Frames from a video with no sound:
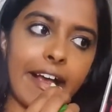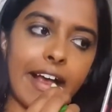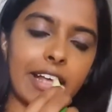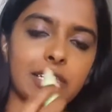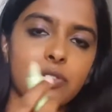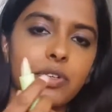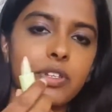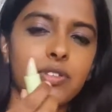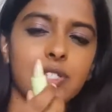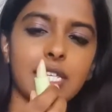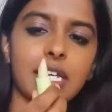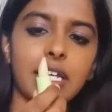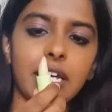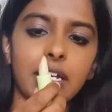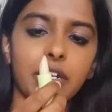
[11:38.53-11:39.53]
And it's one of those
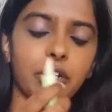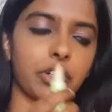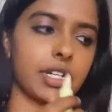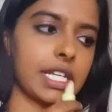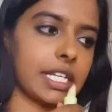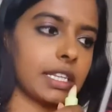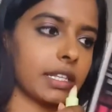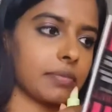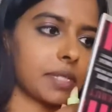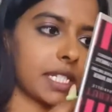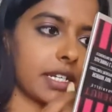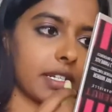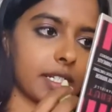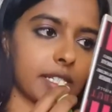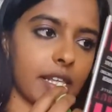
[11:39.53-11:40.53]
like kind of green
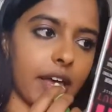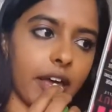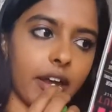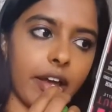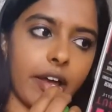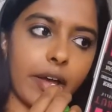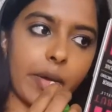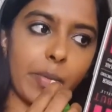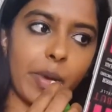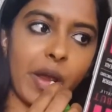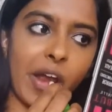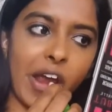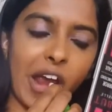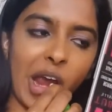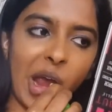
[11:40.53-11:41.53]
lipsticks that
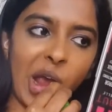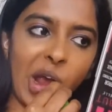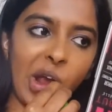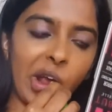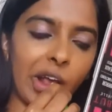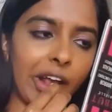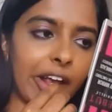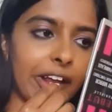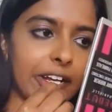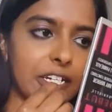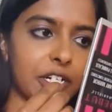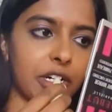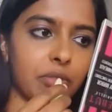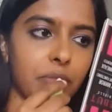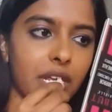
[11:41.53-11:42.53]

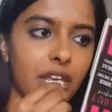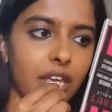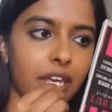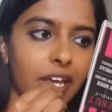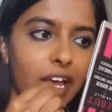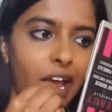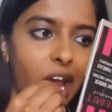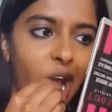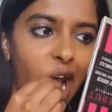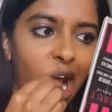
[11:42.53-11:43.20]
turn pink.